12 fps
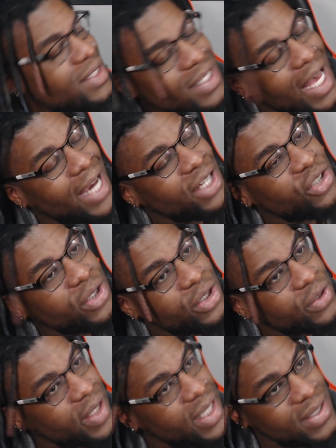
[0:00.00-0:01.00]
is actually
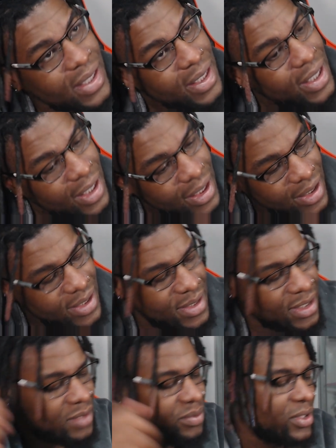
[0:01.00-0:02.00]
crazy. This is
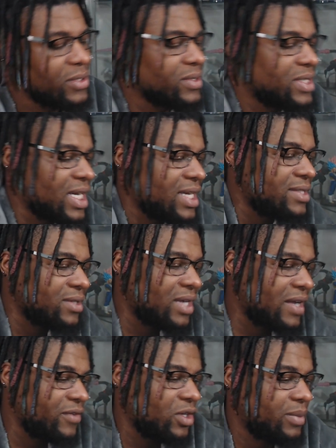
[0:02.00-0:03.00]
going to prioritize or
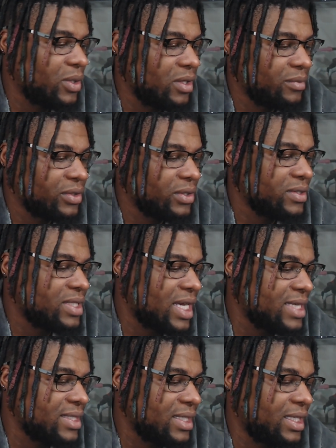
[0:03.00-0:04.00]
have your opponent
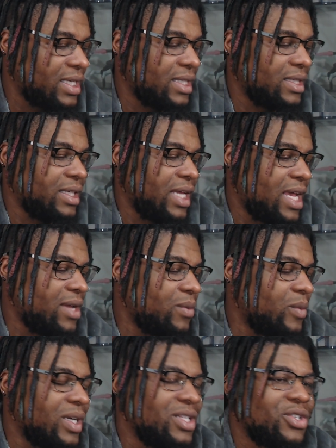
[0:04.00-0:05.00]
prioritizing killing a
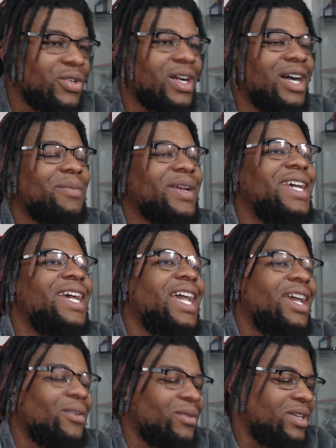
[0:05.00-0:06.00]
1-drop
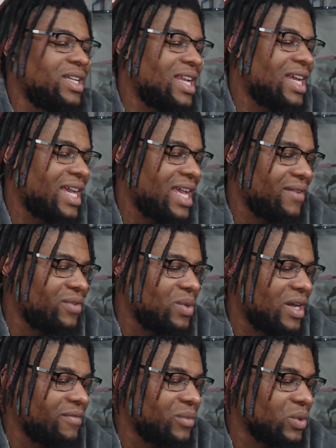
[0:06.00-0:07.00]
in order to not have you
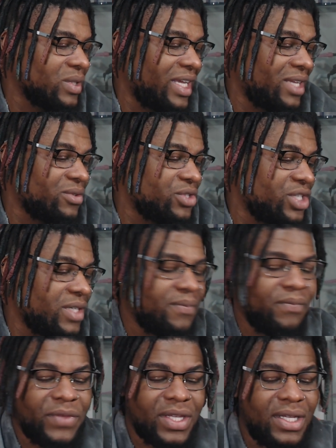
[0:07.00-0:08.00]
have more energy.
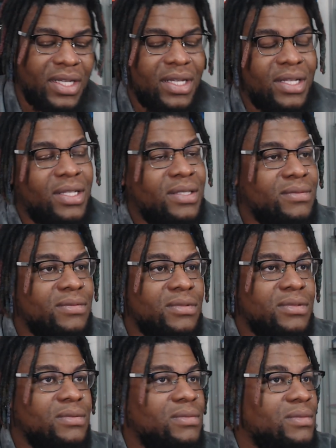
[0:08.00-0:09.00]

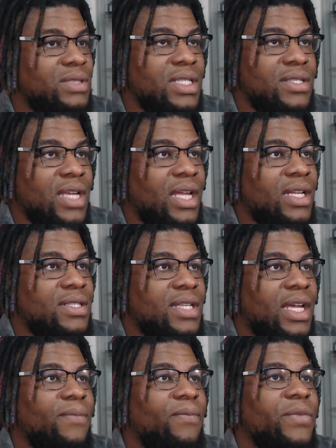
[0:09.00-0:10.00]

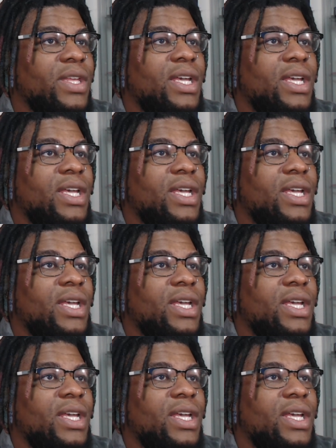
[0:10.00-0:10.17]
Insane.